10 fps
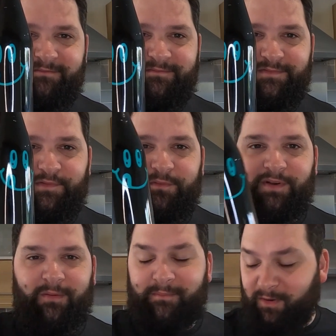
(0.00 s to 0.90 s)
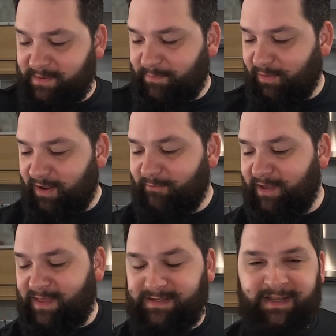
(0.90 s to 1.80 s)
normal Omnipollo
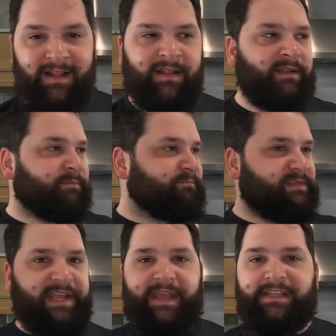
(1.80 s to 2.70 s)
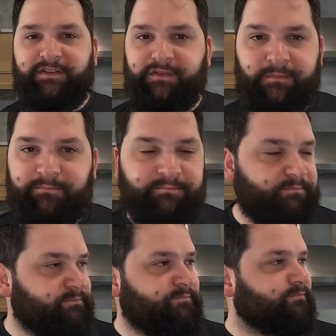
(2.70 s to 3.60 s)
where there's tears of a
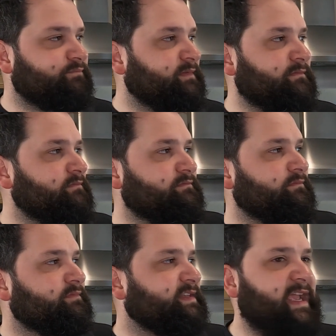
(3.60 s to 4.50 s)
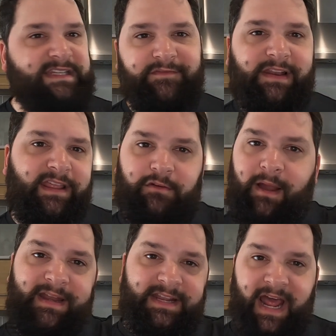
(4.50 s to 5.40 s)

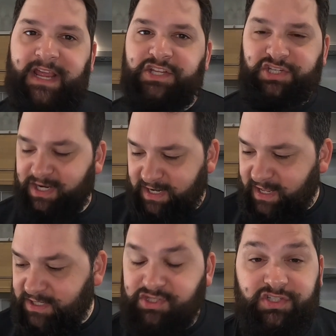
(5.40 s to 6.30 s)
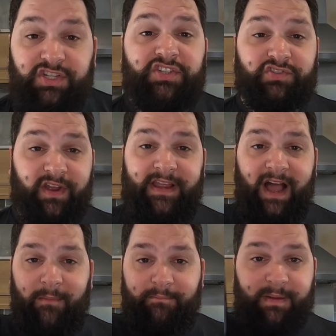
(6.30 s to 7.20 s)
Lithuanian angel in it. It's just a straight
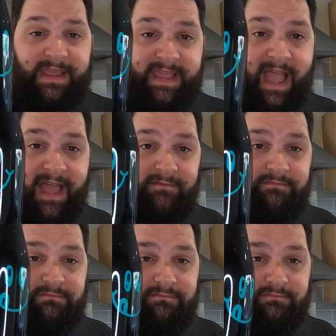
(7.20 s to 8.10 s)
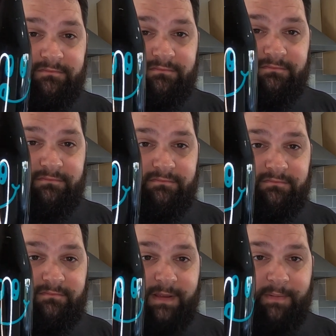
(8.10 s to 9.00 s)
up pecan
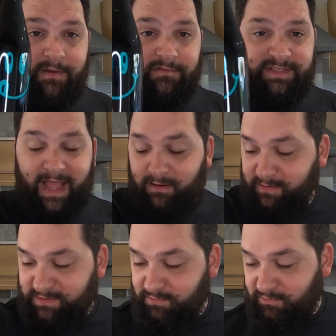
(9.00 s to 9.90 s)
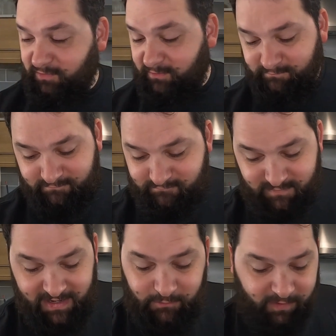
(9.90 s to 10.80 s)
Imperial Stout. It's not got
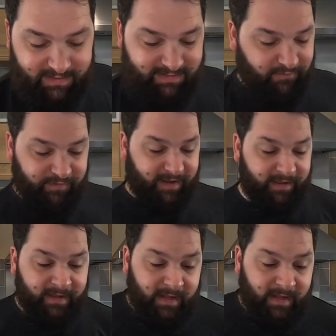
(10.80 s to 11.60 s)
any weird stuff in it.